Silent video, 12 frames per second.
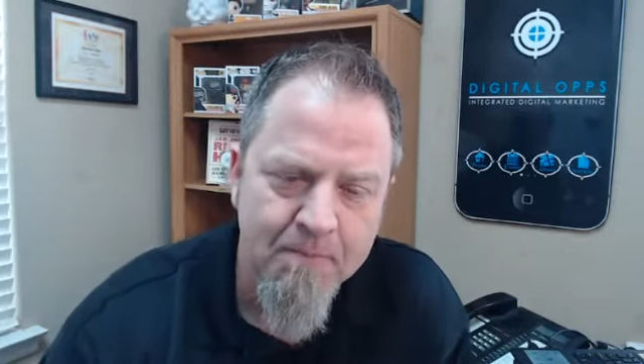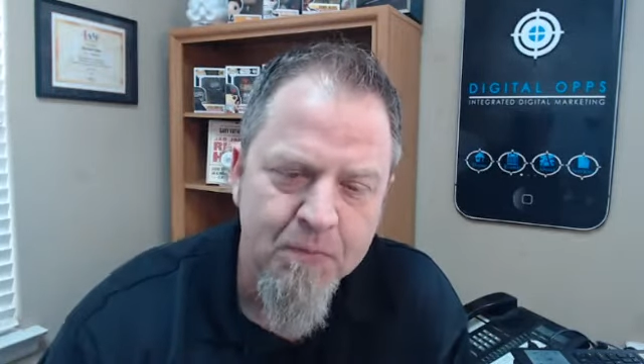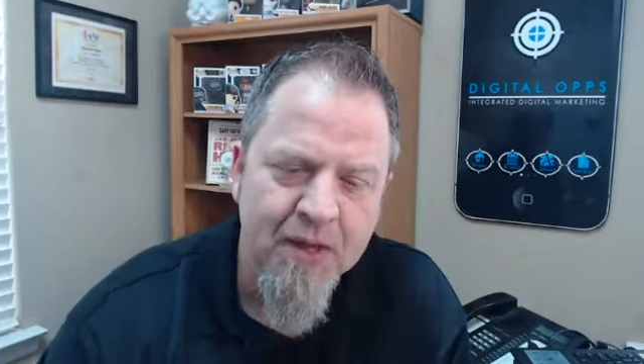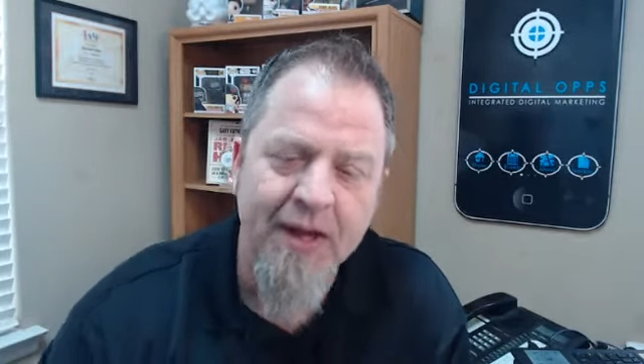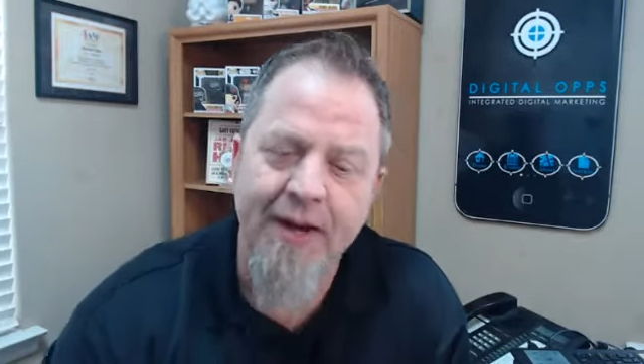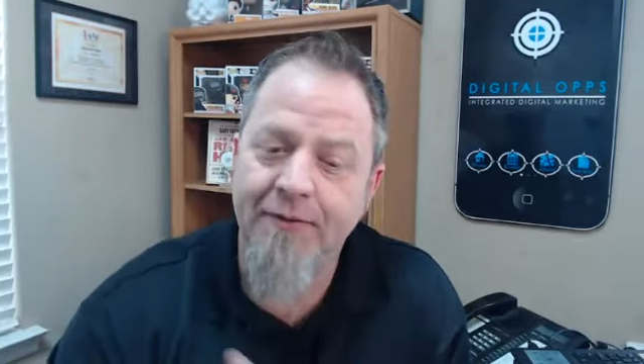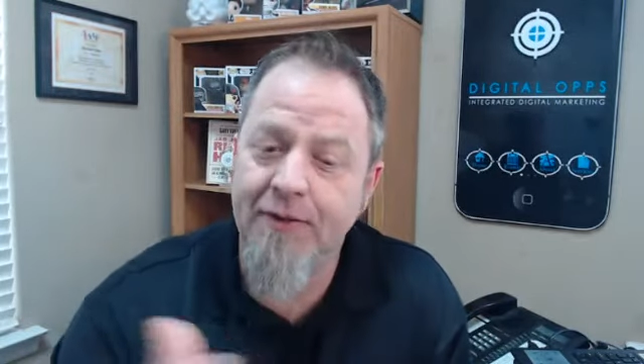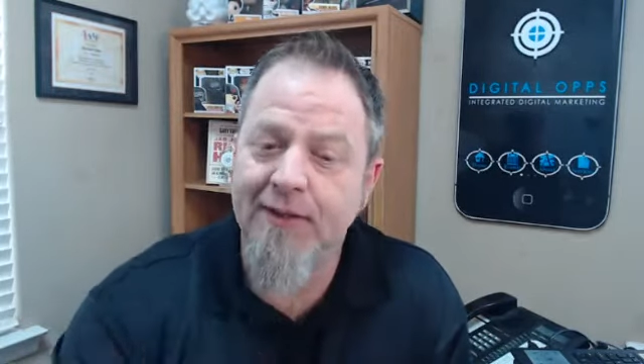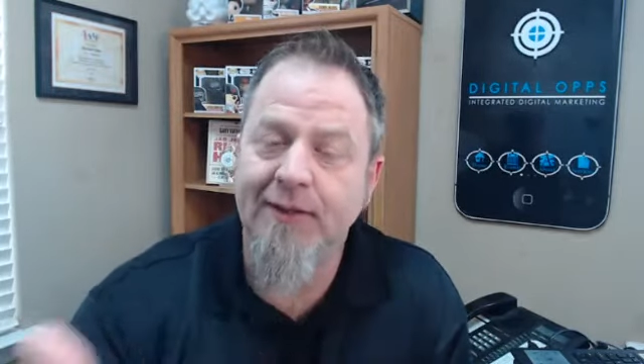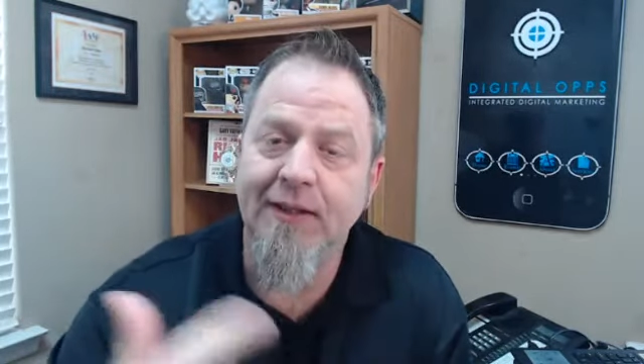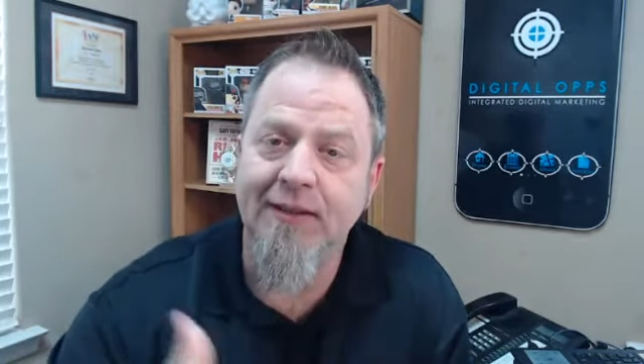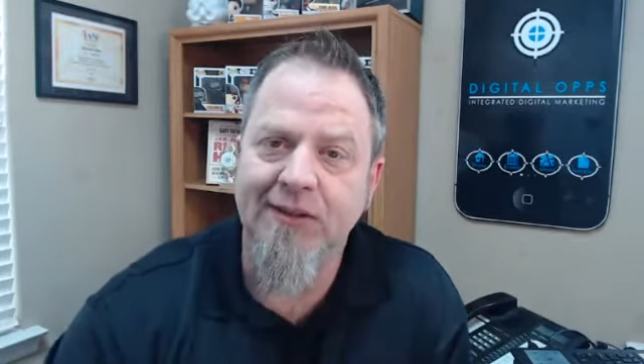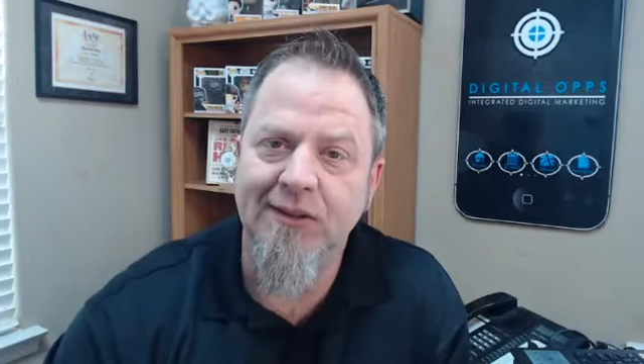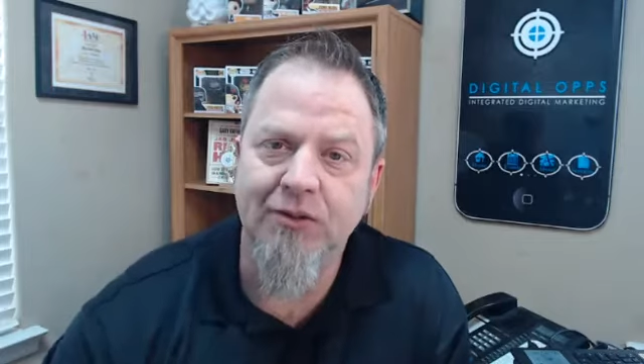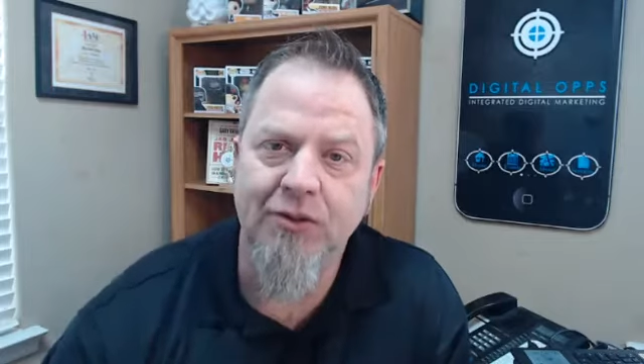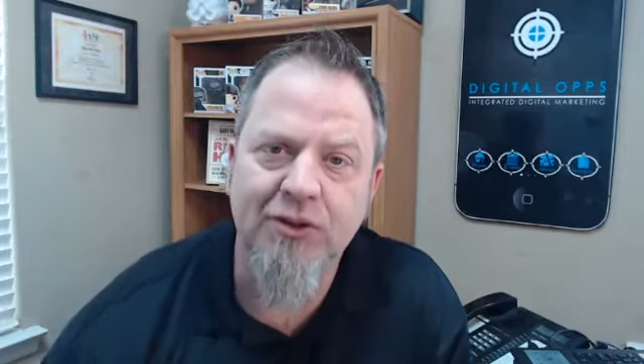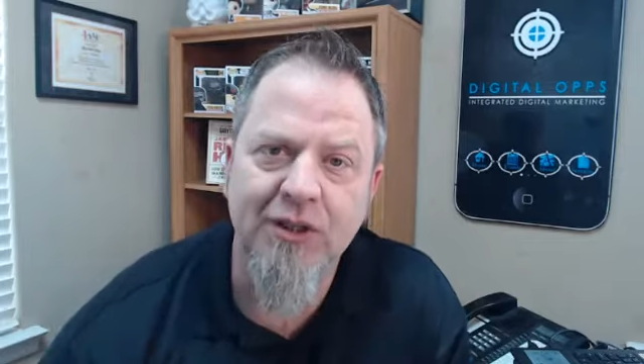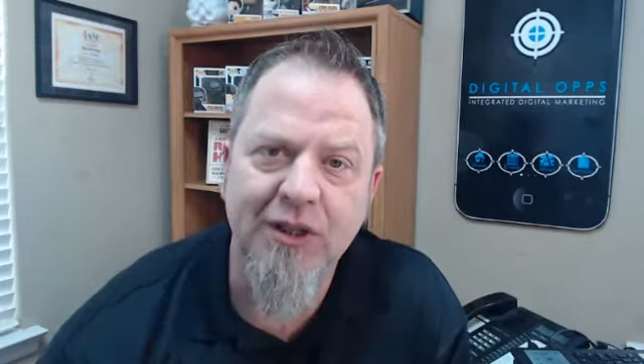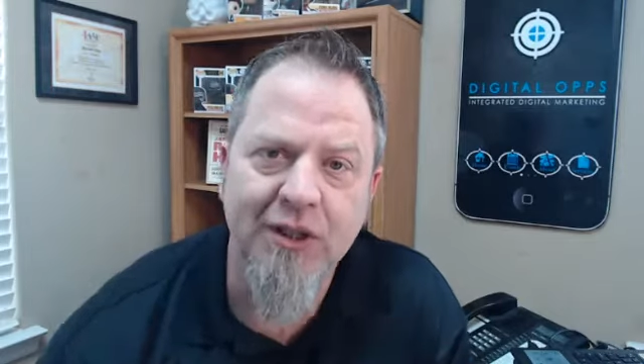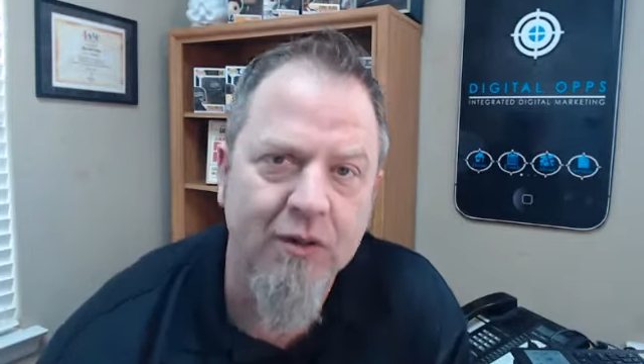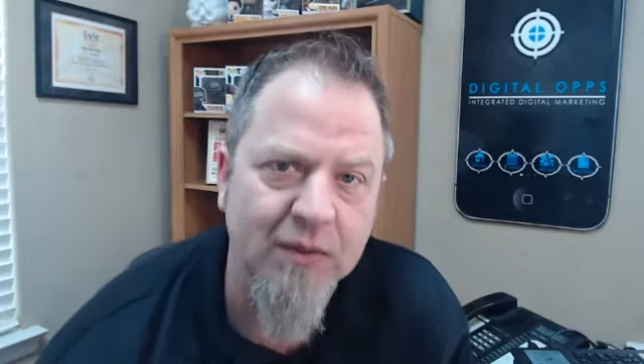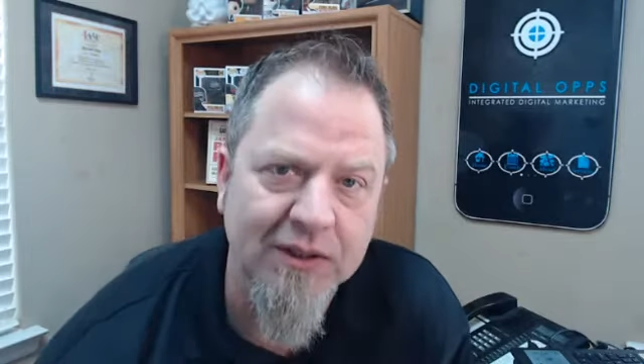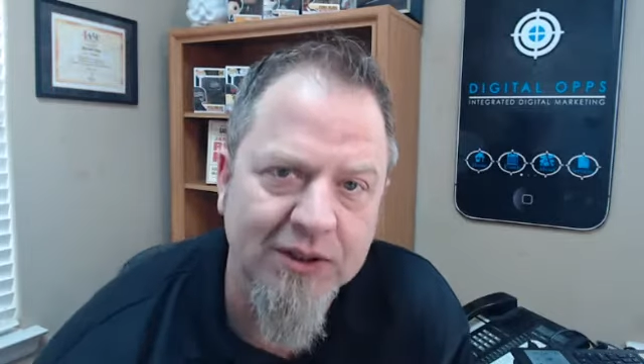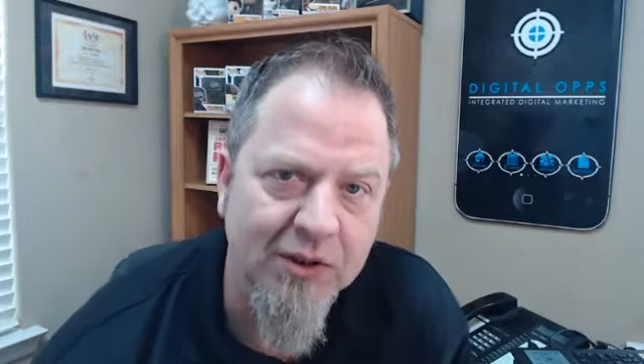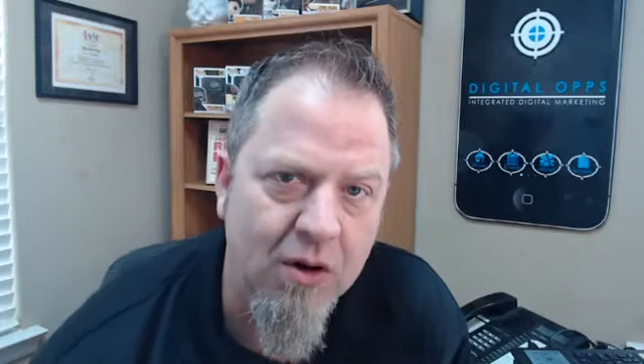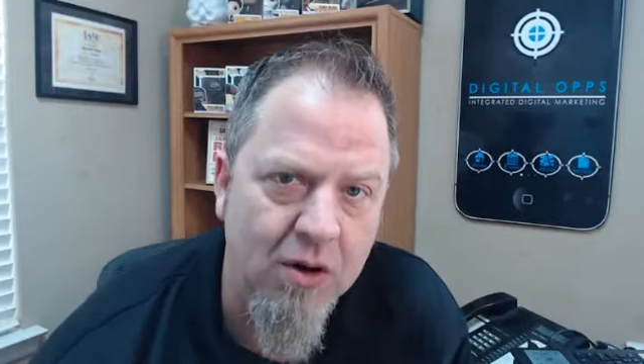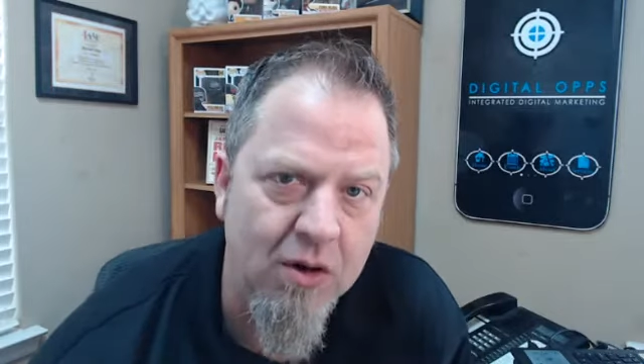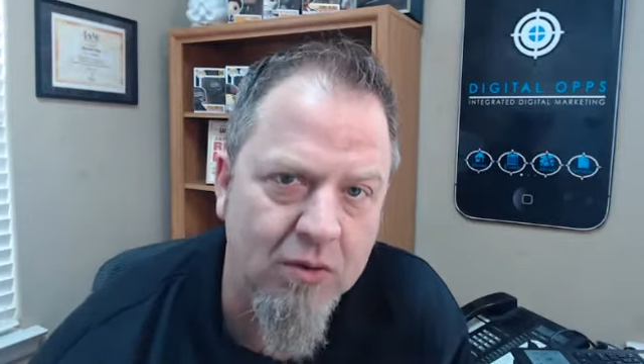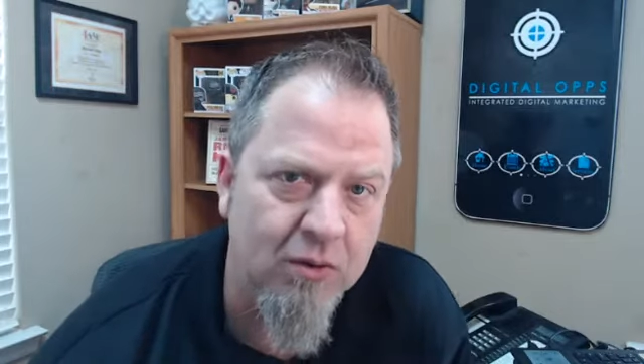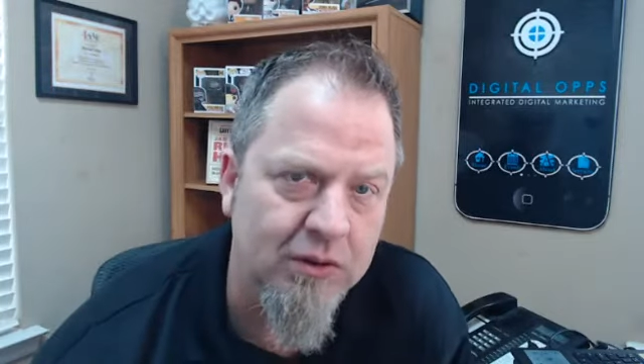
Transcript: And I think that it's interesting in a recent article